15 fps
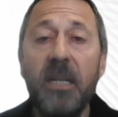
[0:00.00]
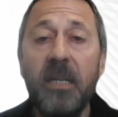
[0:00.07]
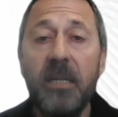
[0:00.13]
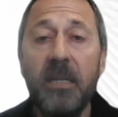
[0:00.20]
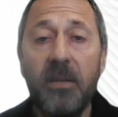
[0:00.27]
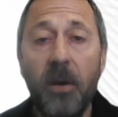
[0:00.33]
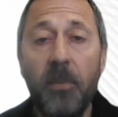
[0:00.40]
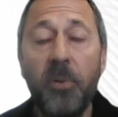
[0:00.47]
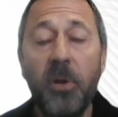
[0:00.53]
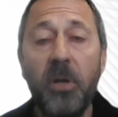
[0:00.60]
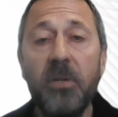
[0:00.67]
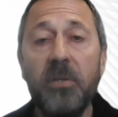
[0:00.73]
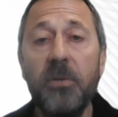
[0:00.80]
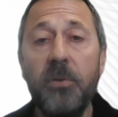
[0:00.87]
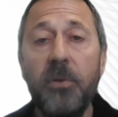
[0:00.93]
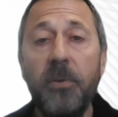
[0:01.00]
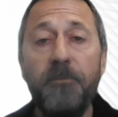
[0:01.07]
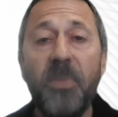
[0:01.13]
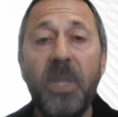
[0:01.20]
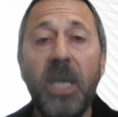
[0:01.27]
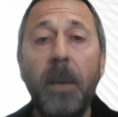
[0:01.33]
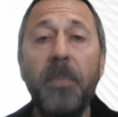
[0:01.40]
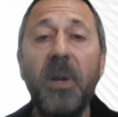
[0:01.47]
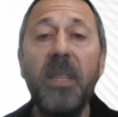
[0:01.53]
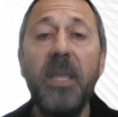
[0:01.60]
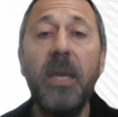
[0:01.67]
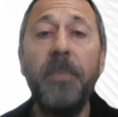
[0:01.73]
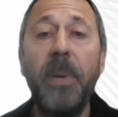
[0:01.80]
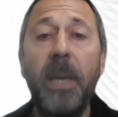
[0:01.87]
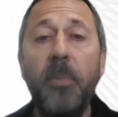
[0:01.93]
and got put onto a couple of
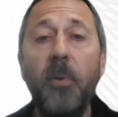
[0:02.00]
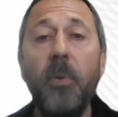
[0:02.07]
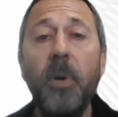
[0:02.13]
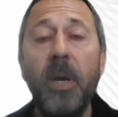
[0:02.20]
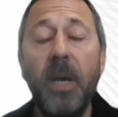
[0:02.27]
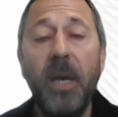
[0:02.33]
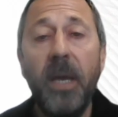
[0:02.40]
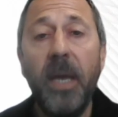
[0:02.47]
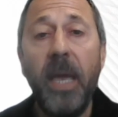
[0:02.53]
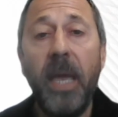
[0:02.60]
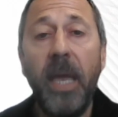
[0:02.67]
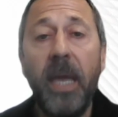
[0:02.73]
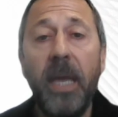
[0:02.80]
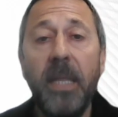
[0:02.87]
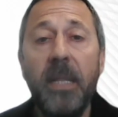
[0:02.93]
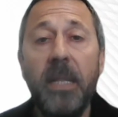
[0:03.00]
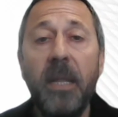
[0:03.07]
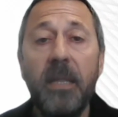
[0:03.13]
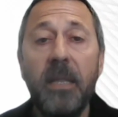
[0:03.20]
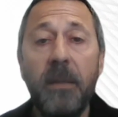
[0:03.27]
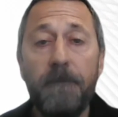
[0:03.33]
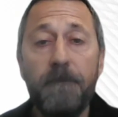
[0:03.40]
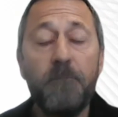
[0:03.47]
their people, and